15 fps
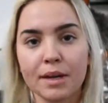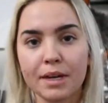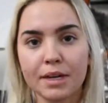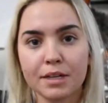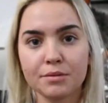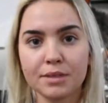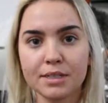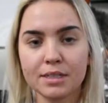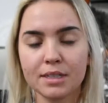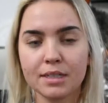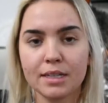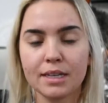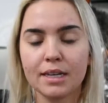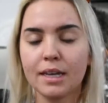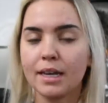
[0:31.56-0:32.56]
my hair
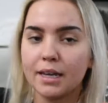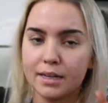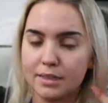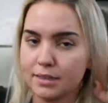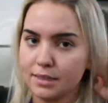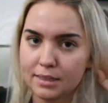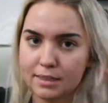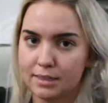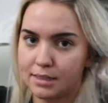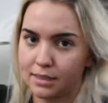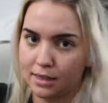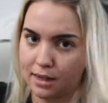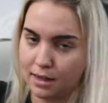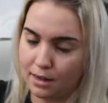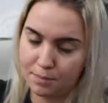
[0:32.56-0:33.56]
recently and
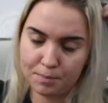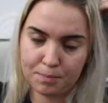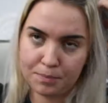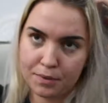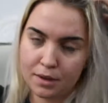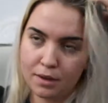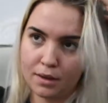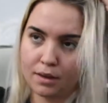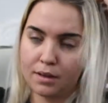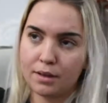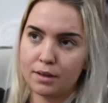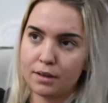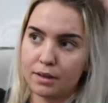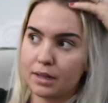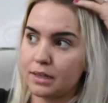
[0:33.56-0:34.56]

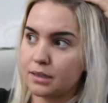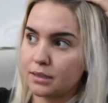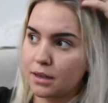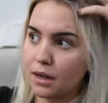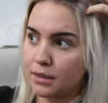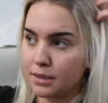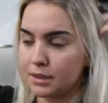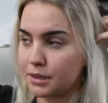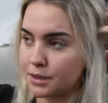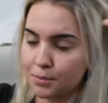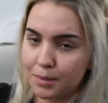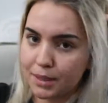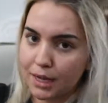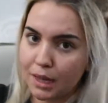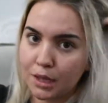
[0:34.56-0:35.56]
it's gotten a little
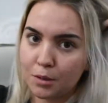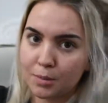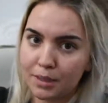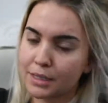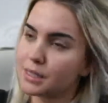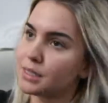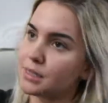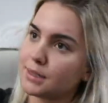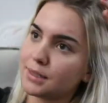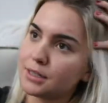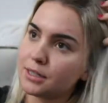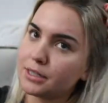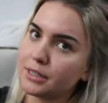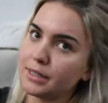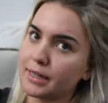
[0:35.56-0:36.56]
bit yellow, but it's
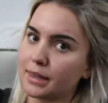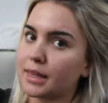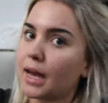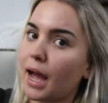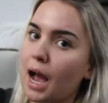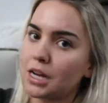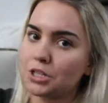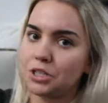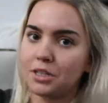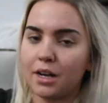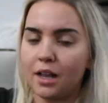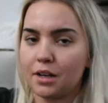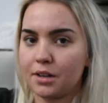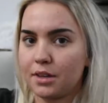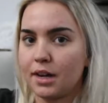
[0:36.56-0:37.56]
still like the ashy
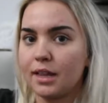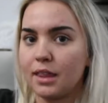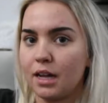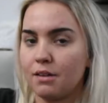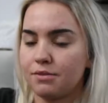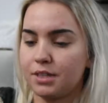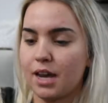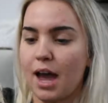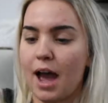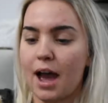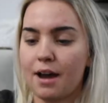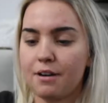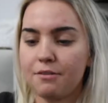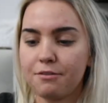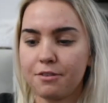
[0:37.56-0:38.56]
color that I love to
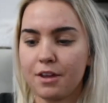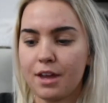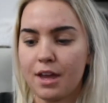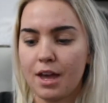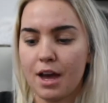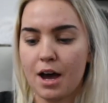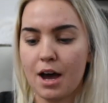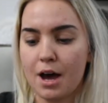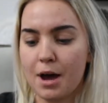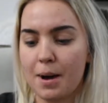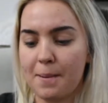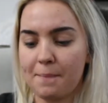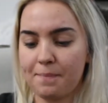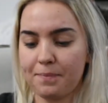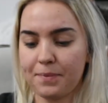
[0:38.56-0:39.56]
have.
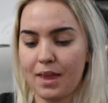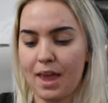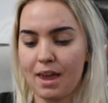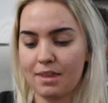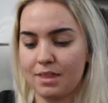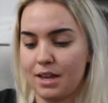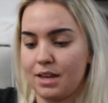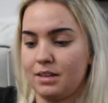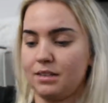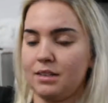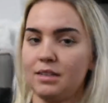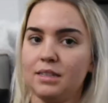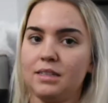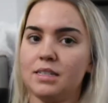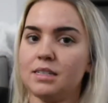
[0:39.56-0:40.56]
And then
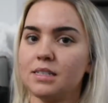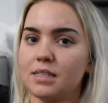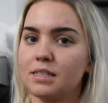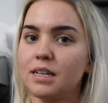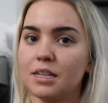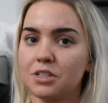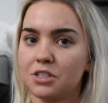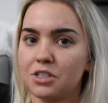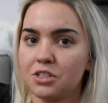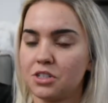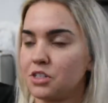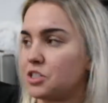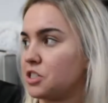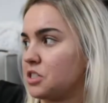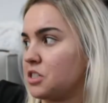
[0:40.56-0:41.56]
these extensions
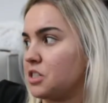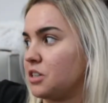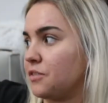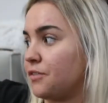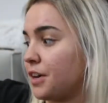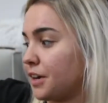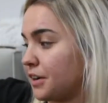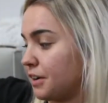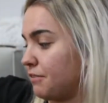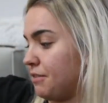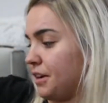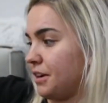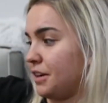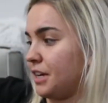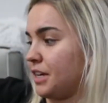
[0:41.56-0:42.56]
are just, they're very,
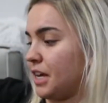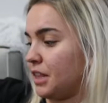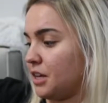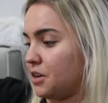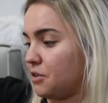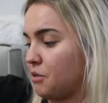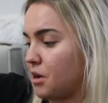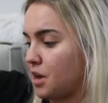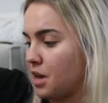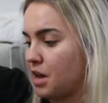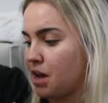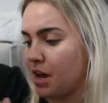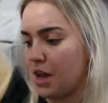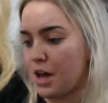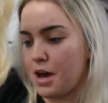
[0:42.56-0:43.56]
very yellow.
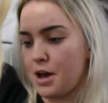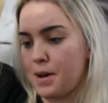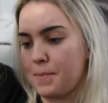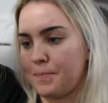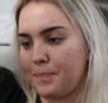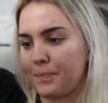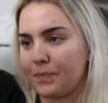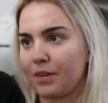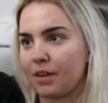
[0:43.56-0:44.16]
I